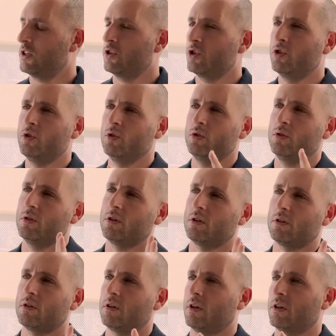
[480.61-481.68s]
not good
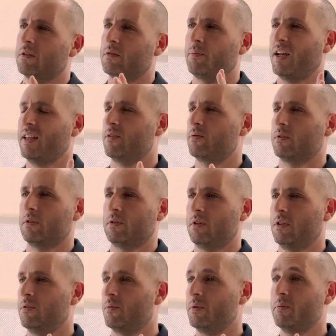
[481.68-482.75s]
at passwords, they
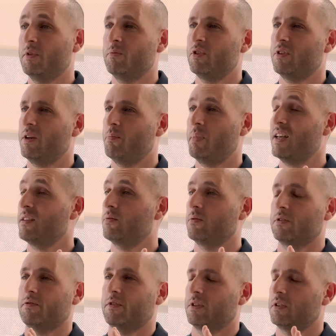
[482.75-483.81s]
don't remember their
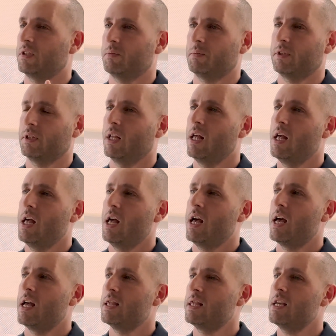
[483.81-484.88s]
password, for example,
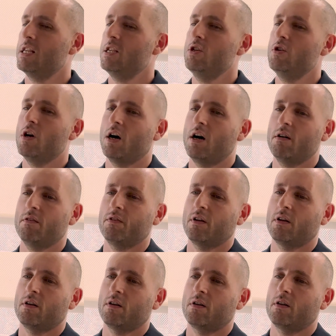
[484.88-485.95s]
and then you have
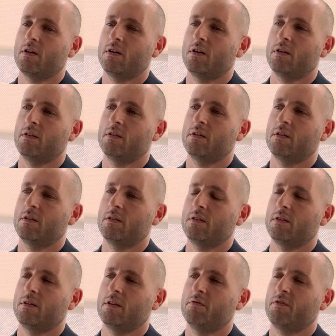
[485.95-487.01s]

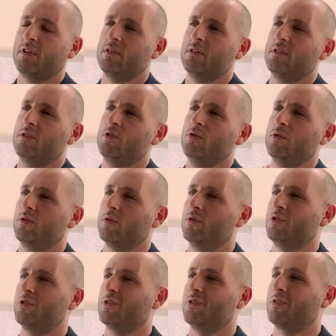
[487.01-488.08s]
invented a new
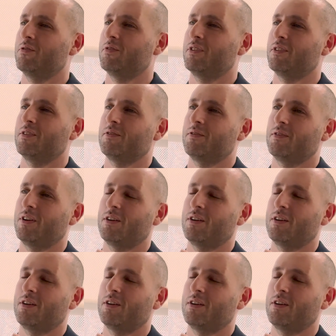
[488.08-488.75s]
solution of